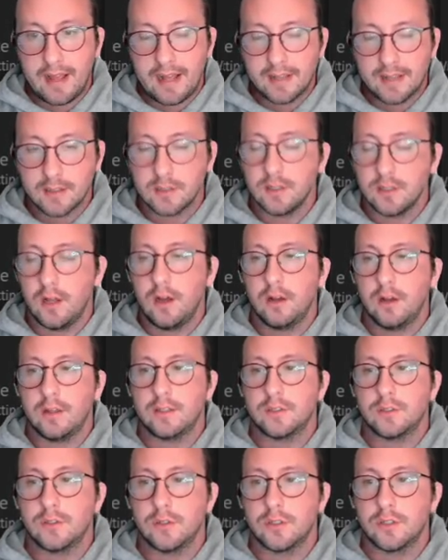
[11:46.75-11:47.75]
as long
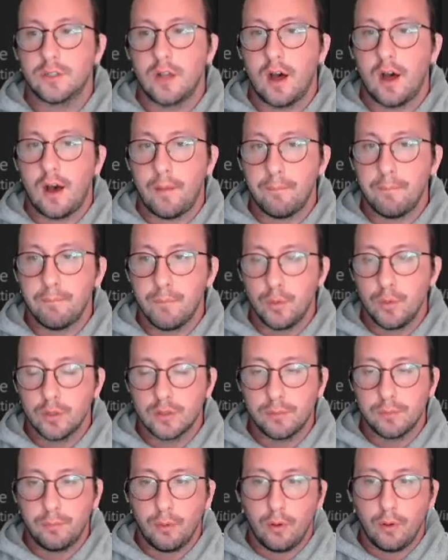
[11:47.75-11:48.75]
as there's not
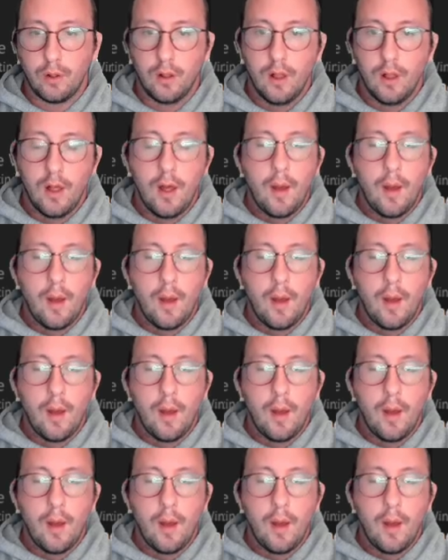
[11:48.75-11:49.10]
multiple